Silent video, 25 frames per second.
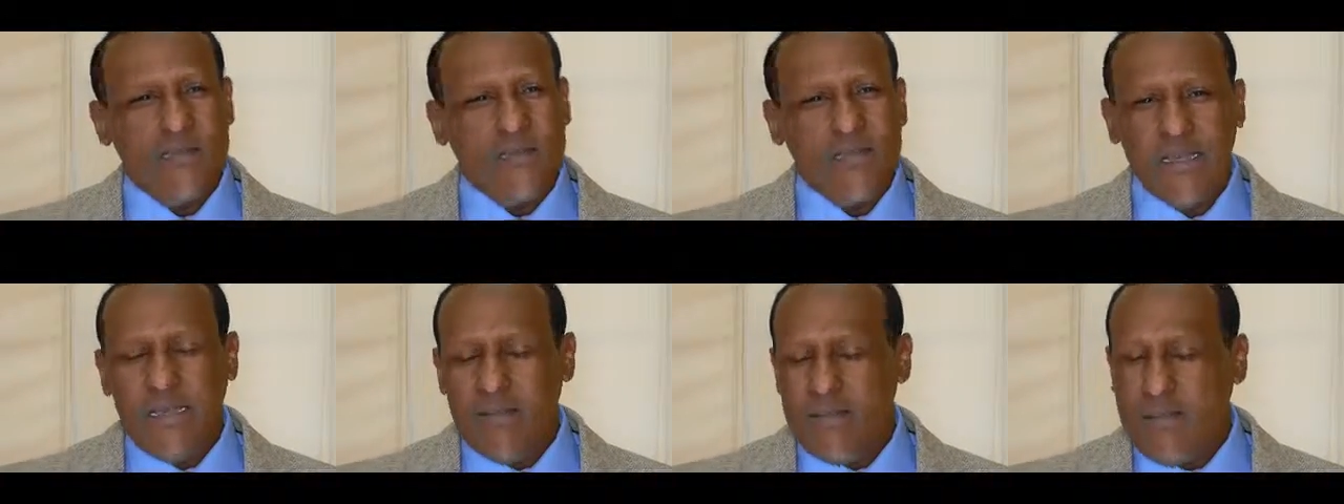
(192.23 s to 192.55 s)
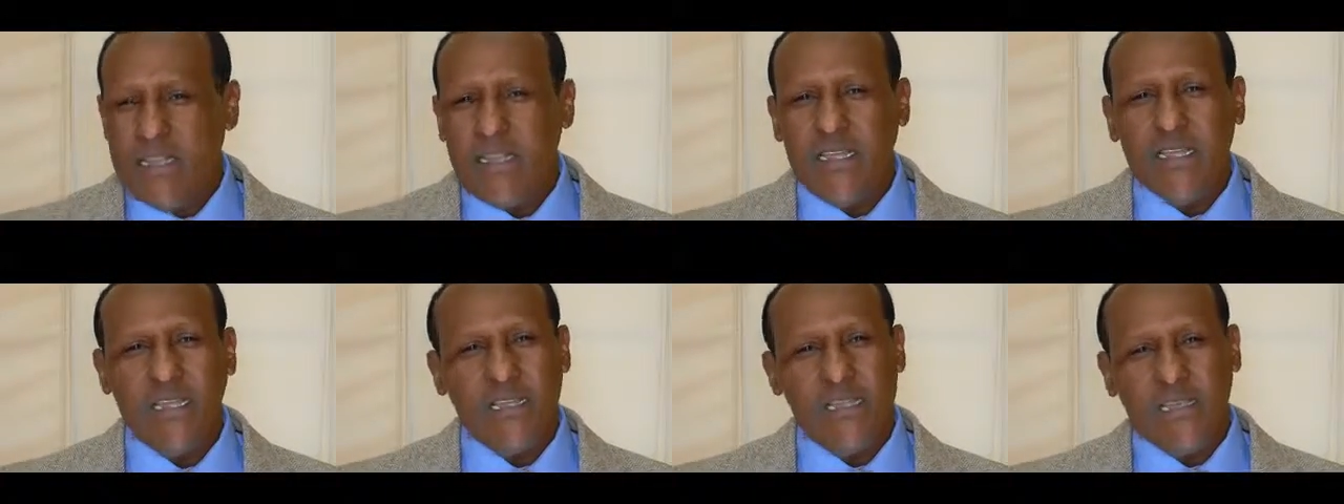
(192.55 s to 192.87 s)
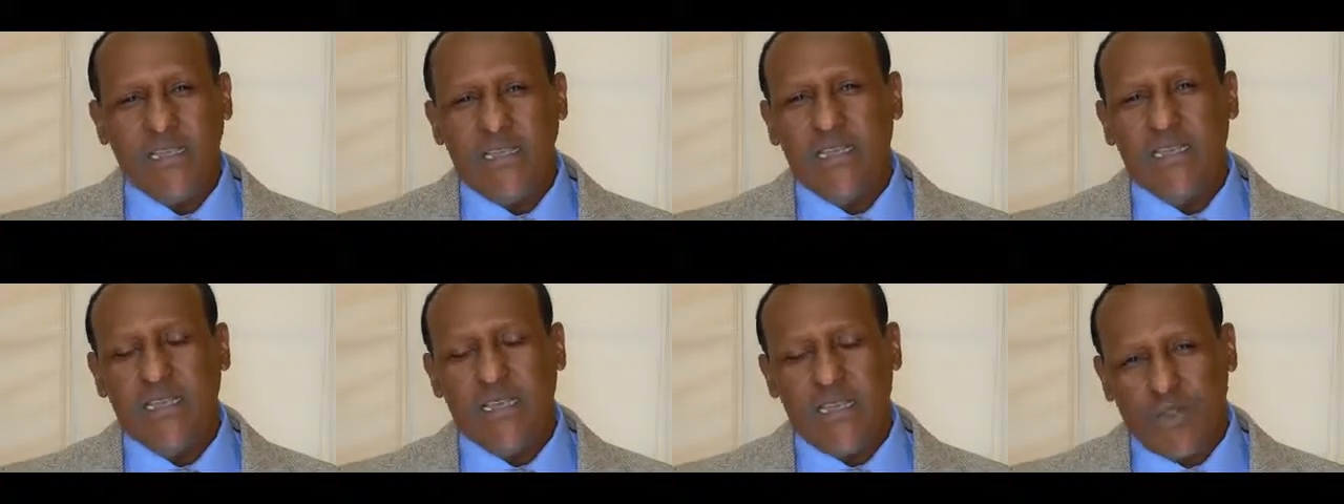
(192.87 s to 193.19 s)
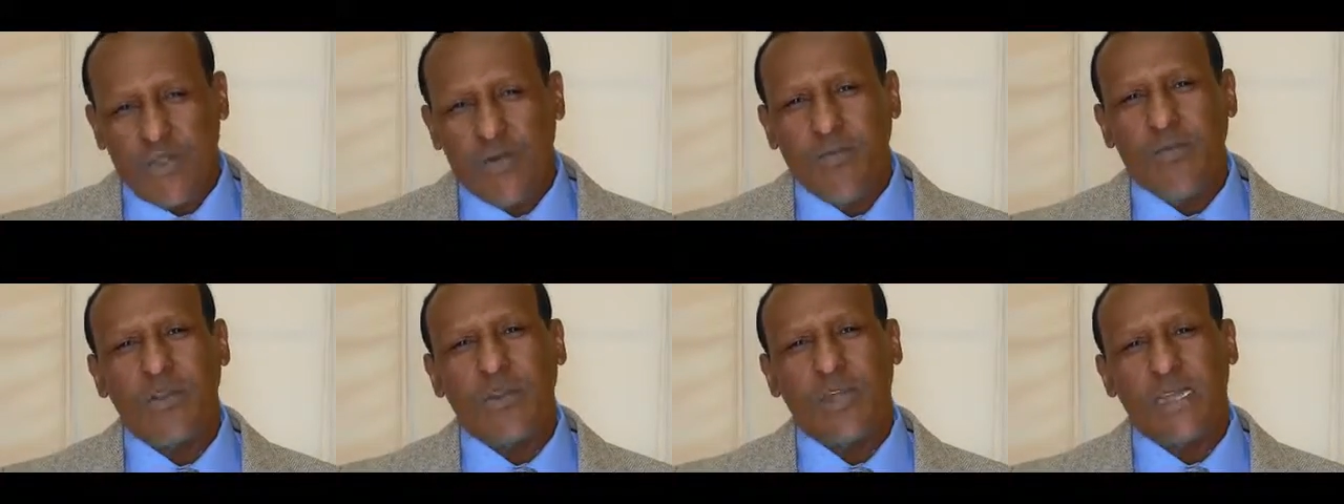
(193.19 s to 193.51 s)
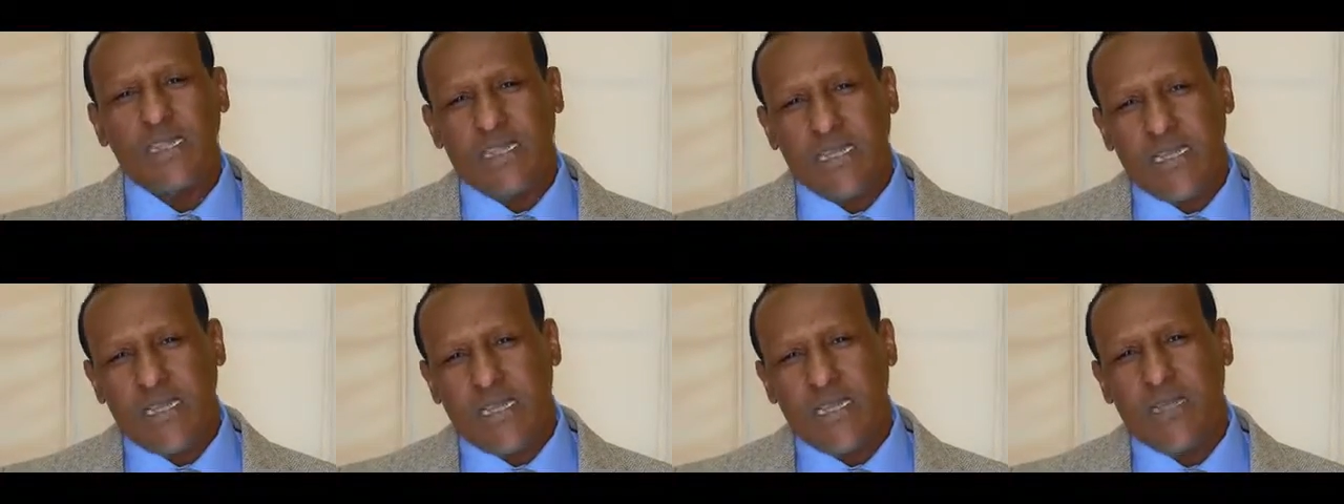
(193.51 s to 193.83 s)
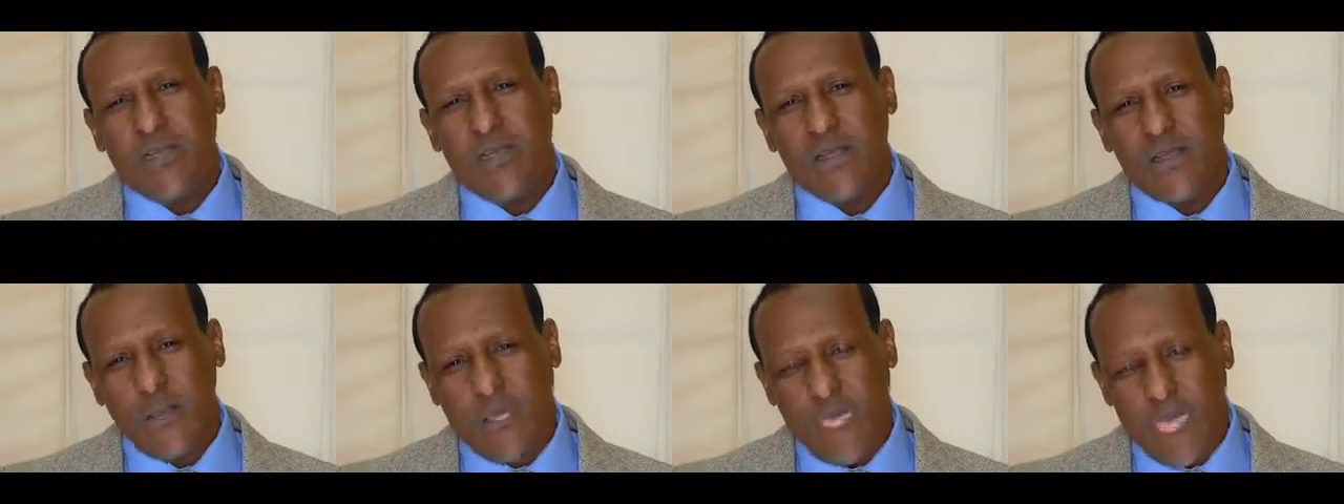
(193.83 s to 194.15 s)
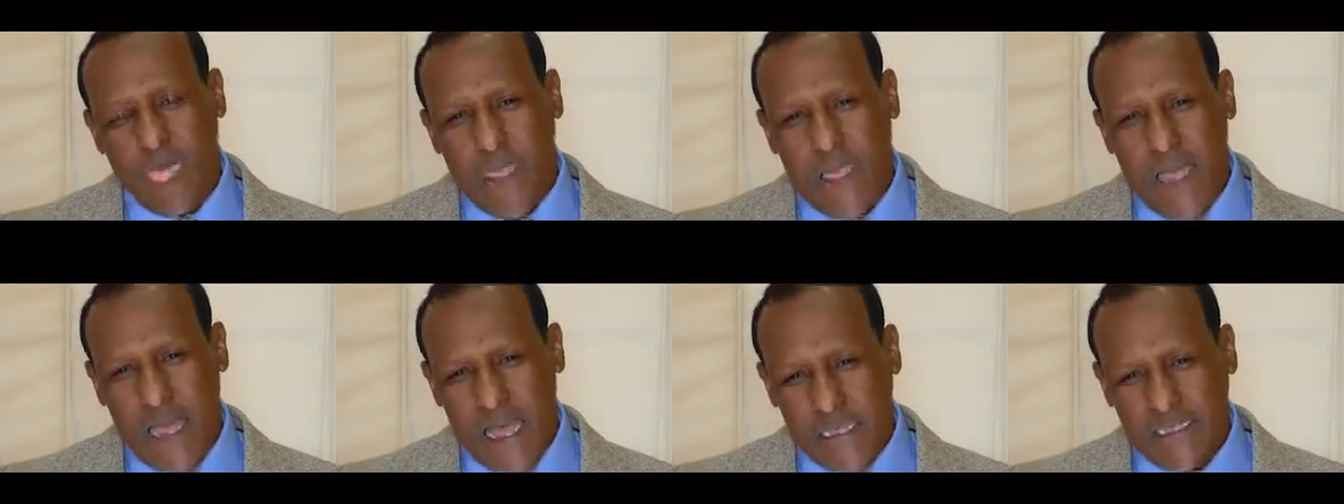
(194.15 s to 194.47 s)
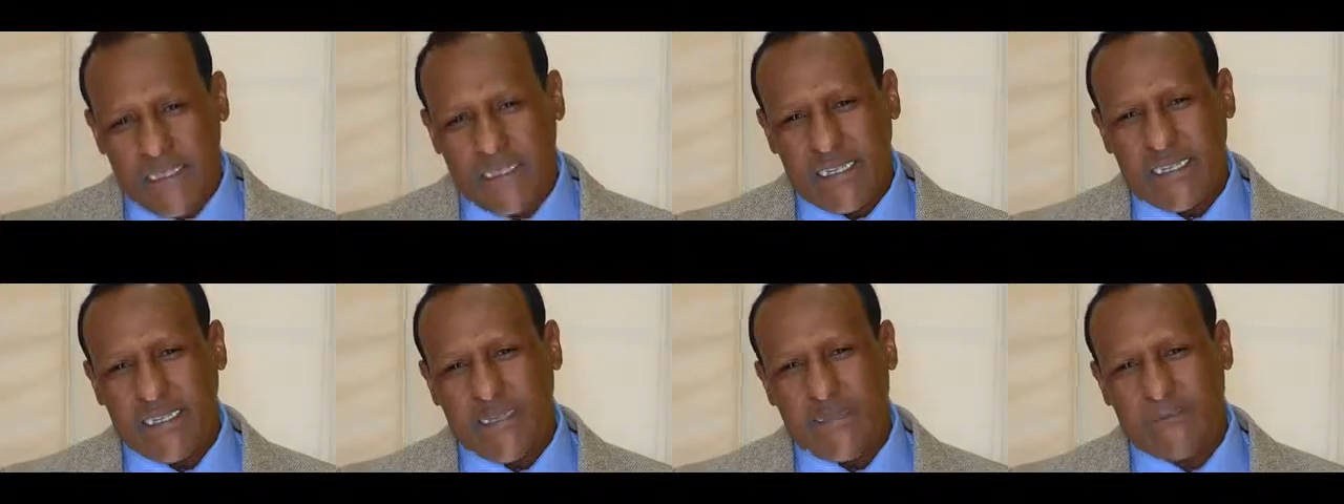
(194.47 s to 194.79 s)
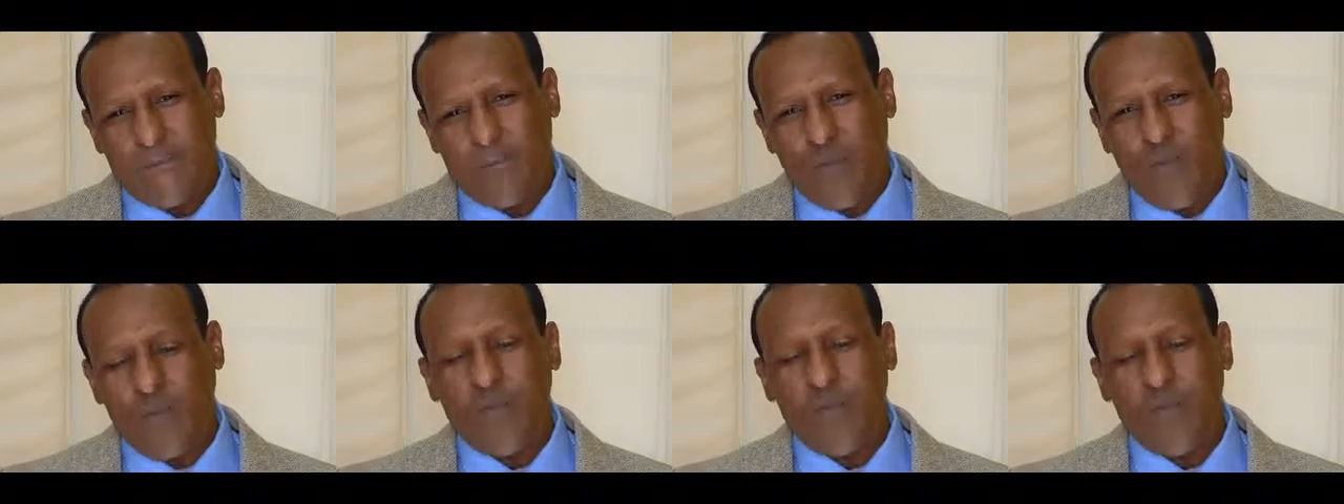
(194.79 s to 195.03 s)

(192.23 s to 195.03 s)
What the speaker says: Even in a democratic country,